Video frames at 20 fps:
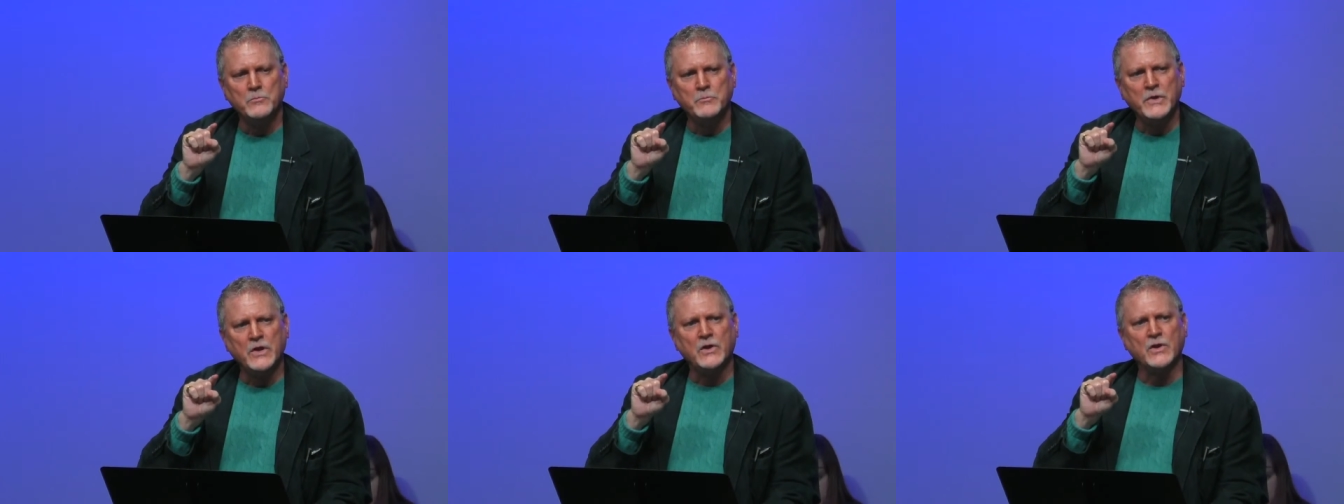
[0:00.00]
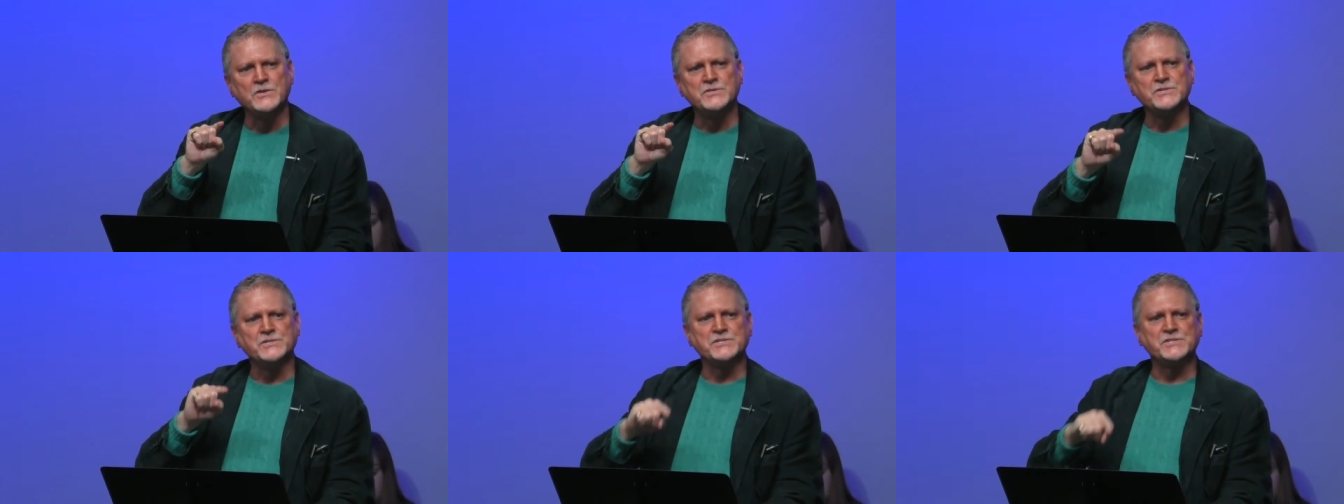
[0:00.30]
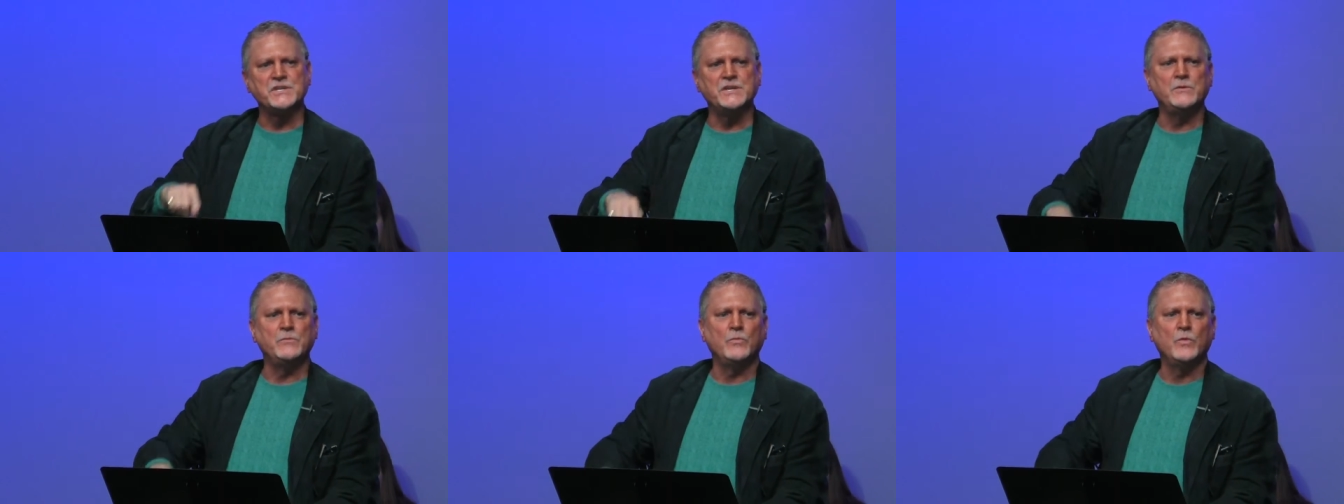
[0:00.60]
Because you
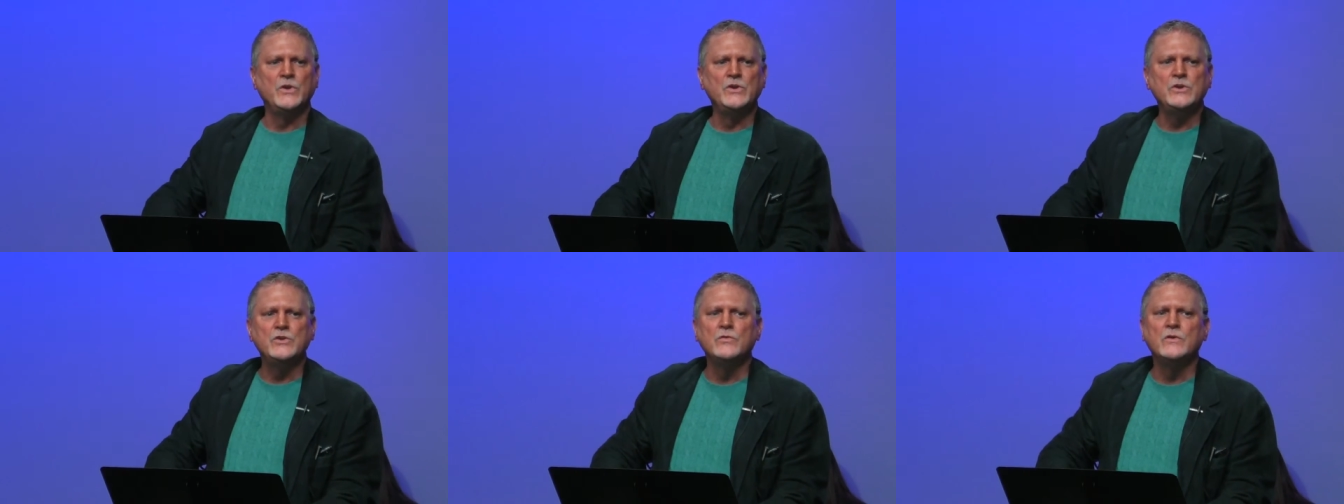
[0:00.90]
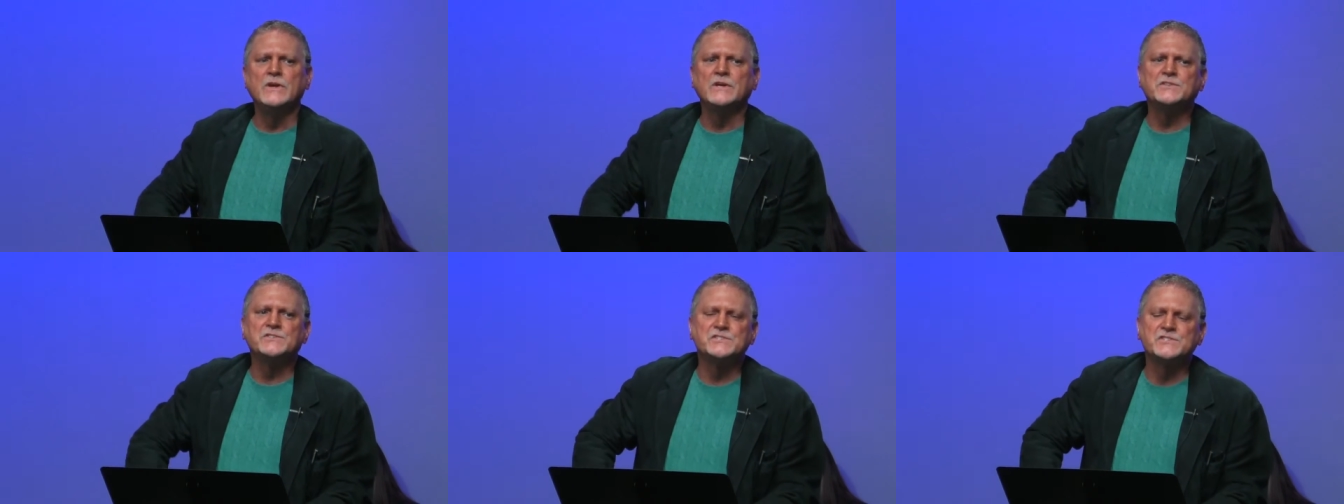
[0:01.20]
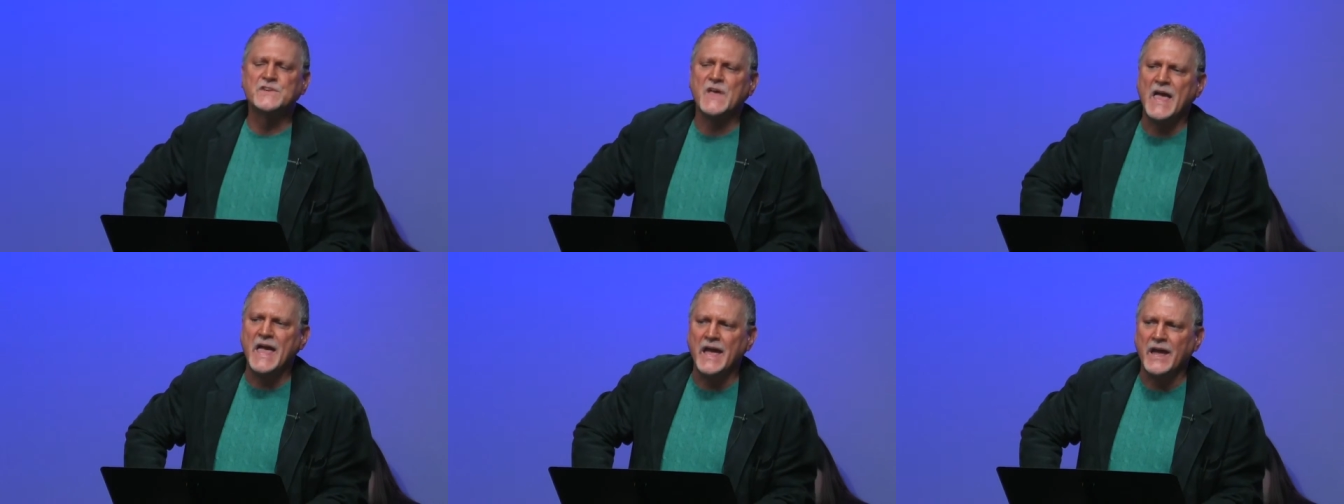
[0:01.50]
see, when you get
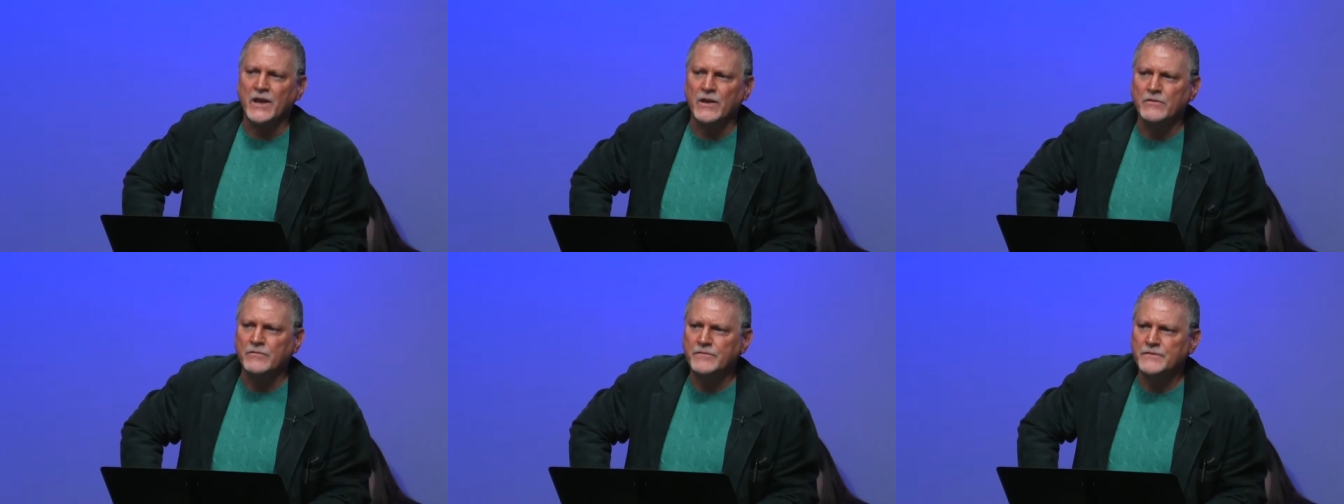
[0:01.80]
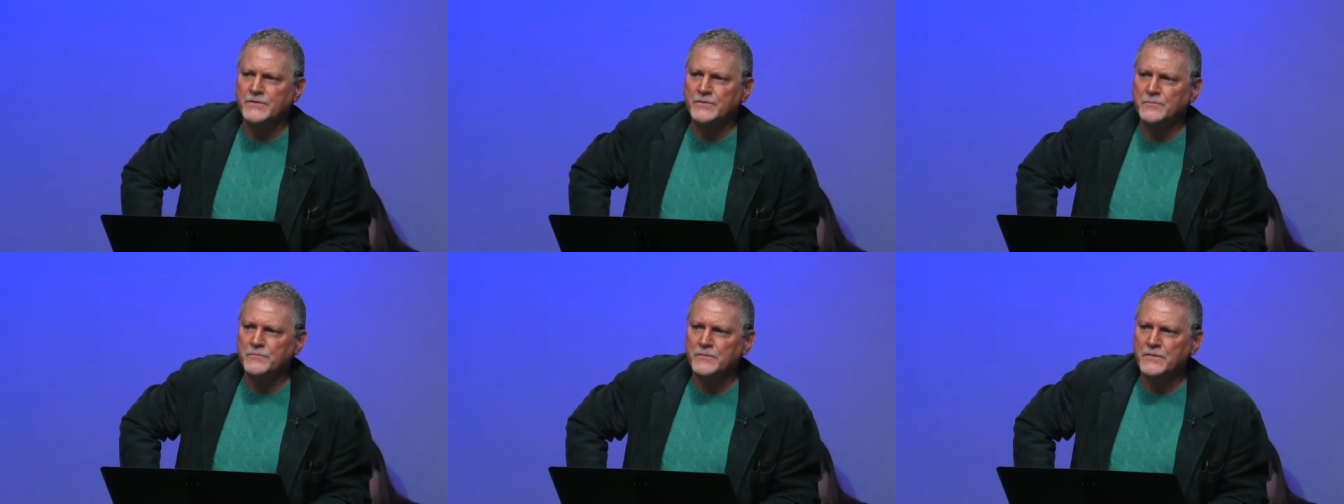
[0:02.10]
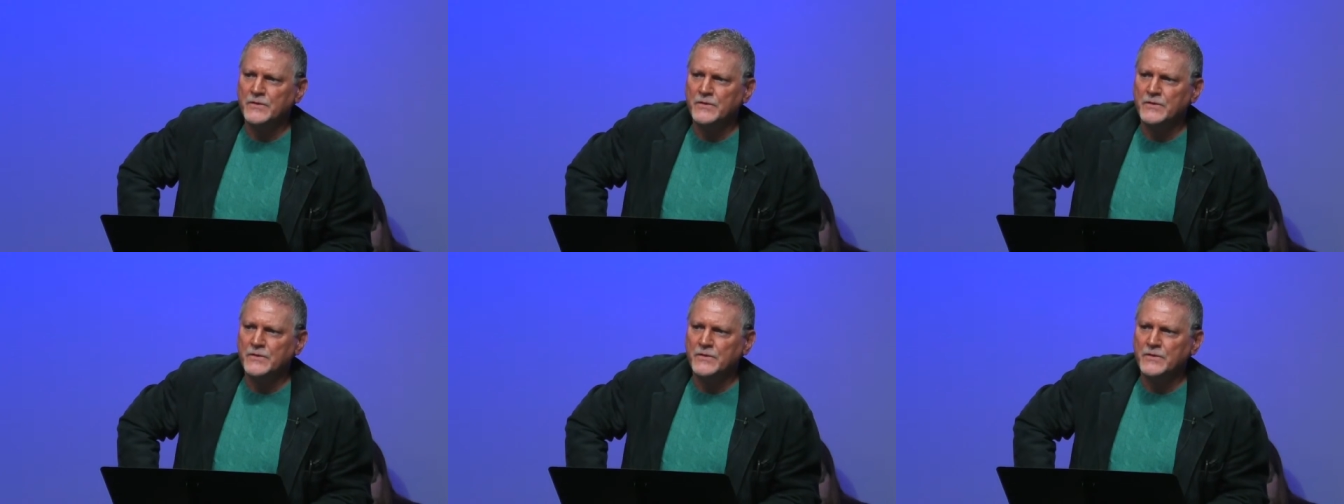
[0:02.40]
saved,